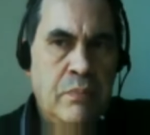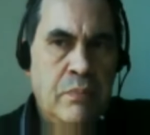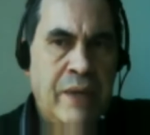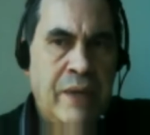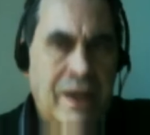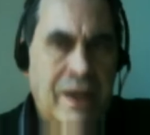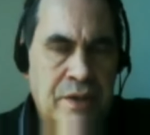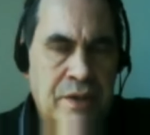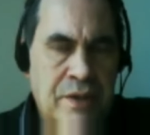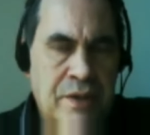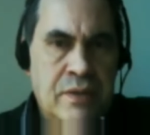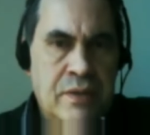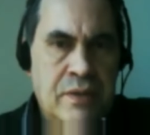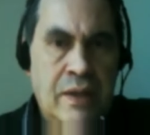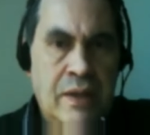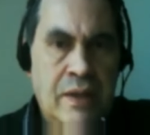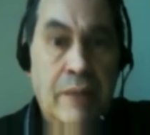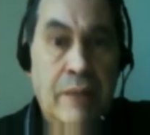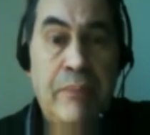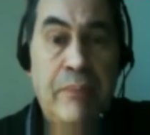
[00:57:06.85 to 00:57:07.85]
uh,
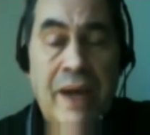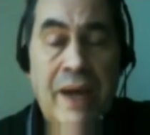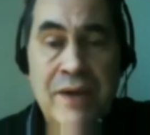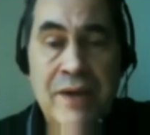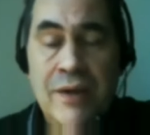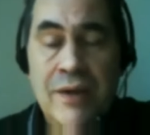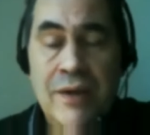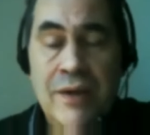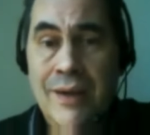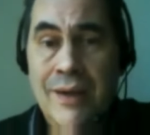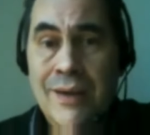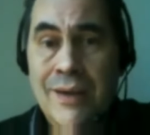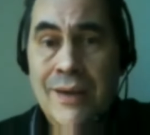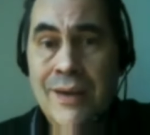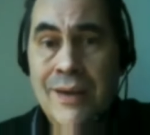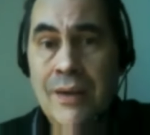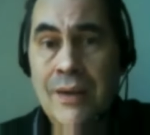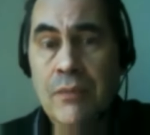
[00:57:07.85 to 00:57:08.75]
patterns and the patterning.